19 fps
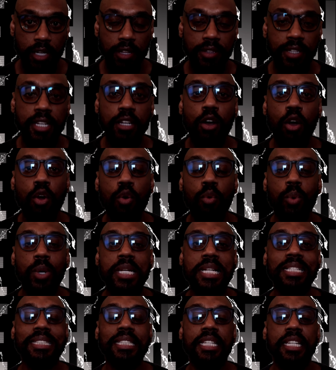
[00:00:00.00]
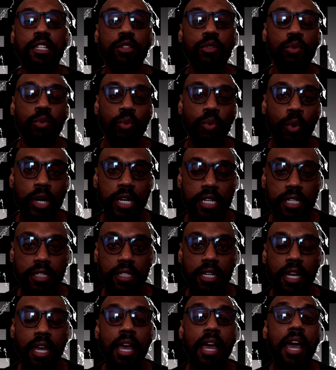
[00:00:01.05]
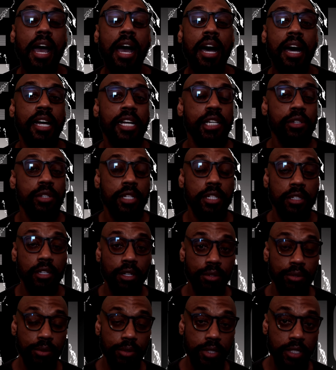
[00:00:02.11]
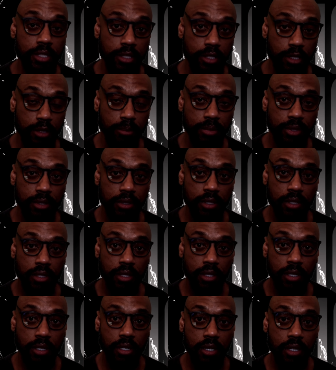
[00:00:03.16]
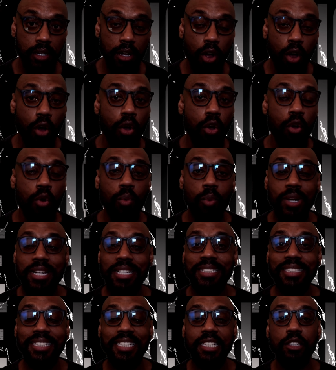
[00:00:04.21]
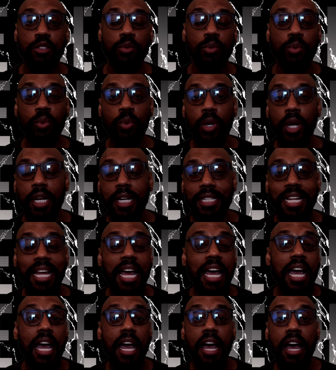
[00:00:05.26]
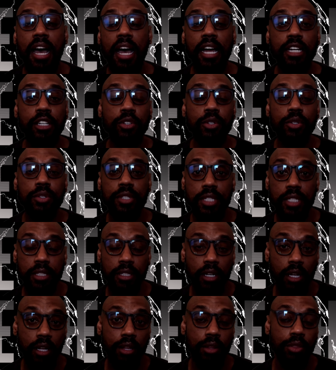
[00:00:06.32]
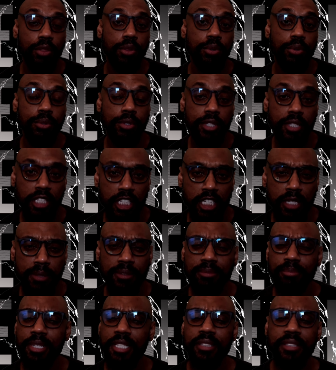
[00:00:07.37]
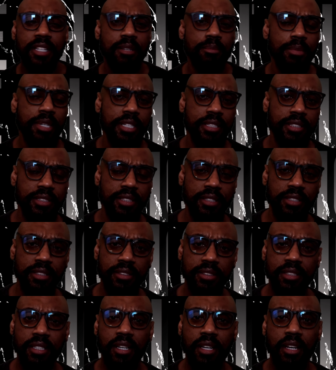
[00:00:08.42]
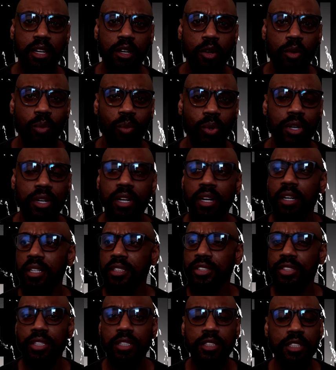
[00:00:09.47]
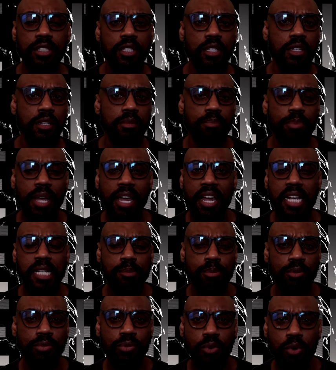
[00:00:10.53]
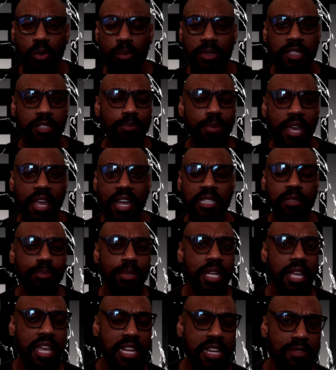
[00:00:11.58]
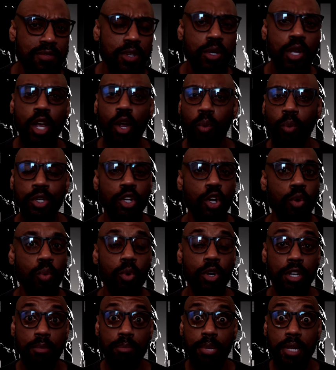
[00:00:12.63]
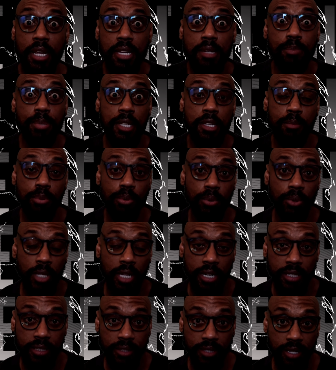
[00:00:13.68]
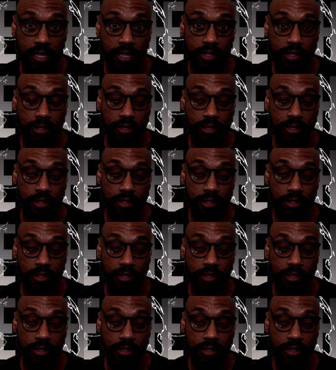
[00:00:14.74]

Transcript: they always get ranked higher than other teams. Always get ranked higher than other teams. Make that make sense. We are judging on past performance, past behavior. We don't want to pay people like that.